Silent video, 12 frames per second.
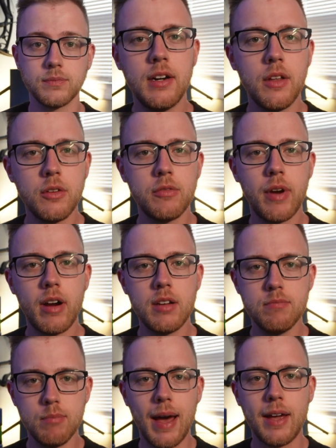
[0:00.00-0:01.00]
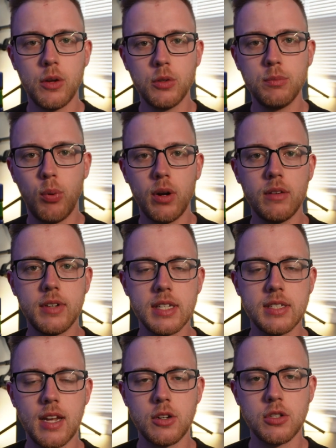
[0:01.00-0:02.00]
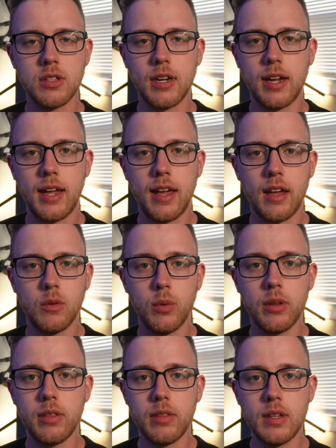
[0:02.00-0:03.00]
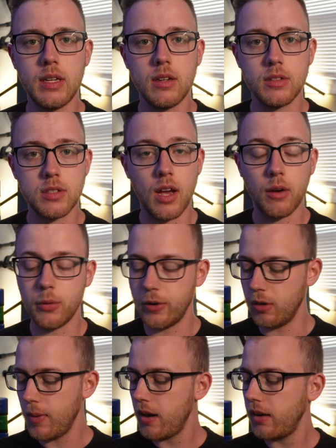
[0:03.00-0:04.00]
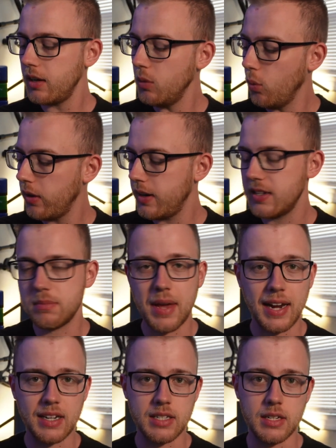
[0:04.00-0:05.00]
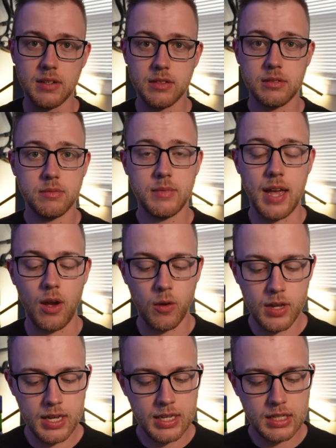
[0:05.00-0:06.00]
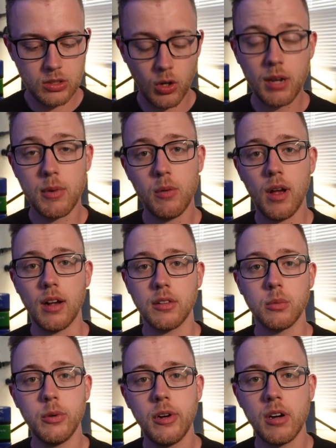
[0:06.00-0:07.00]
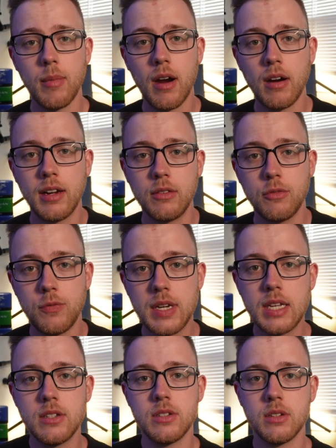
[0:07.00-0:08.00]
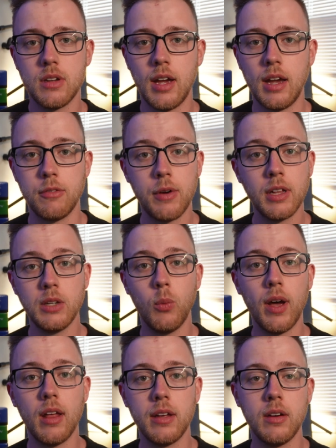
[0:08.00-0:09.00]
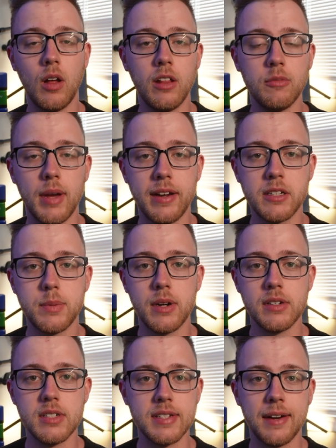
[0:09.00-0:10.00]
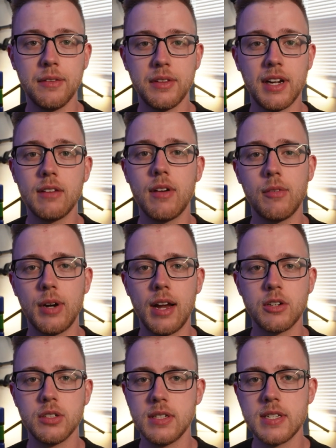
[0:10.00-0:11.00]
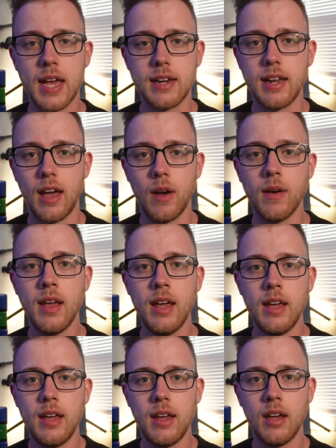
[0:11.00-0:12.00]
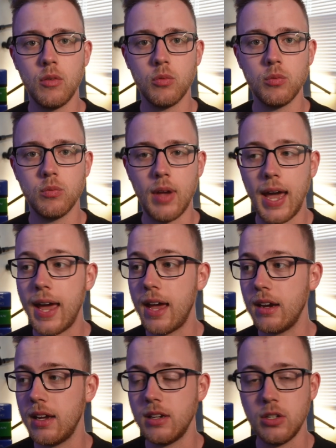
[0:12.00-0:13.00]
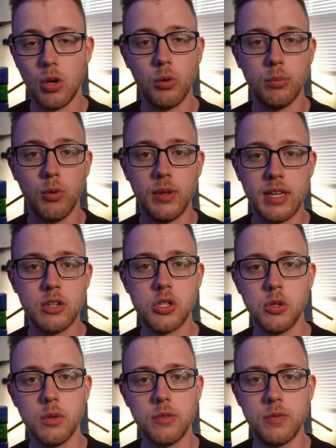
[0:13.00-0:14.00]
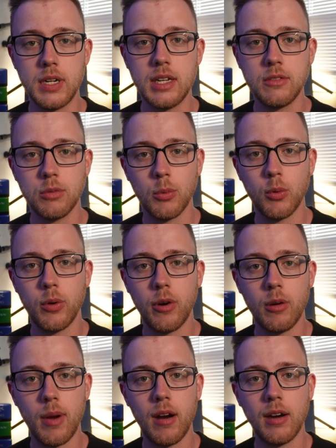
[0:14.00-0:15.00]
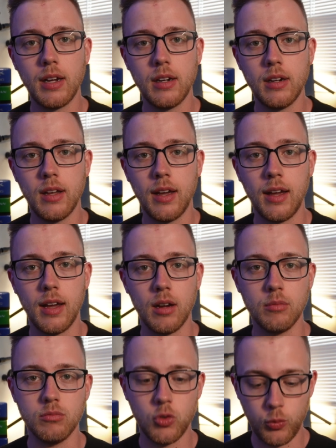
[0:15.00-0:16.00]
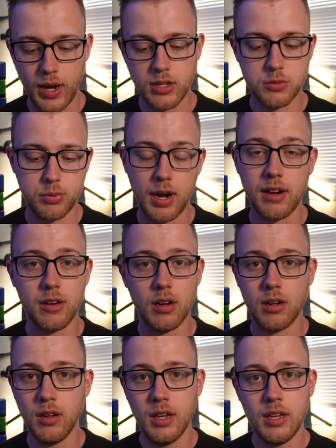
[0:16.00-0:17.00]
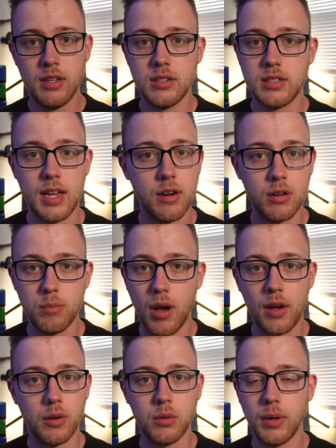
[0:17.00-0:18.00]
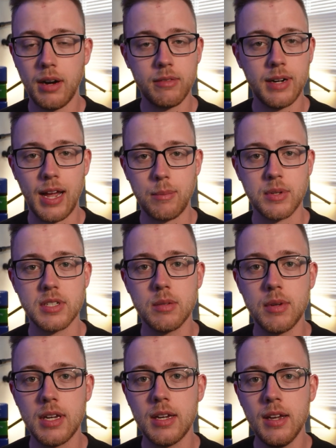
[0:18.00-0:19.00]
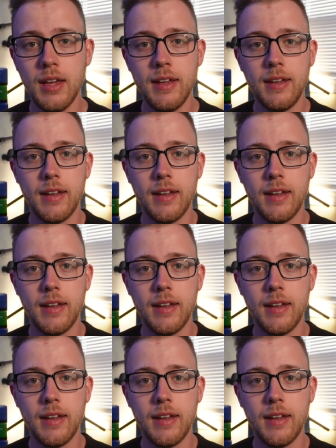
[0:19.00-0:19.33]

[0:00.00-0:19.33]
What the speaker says: Another very mild point of contention that I had with the stock Ruger American were its magazines. Now, don't get me wrong, the Ruger American feeds fairly well in all of my experiences. I don't think I've ever actually sat down and had a notable issue with feeding from a Ruger American, Ranch Predator, standard model, whatever it happens to be.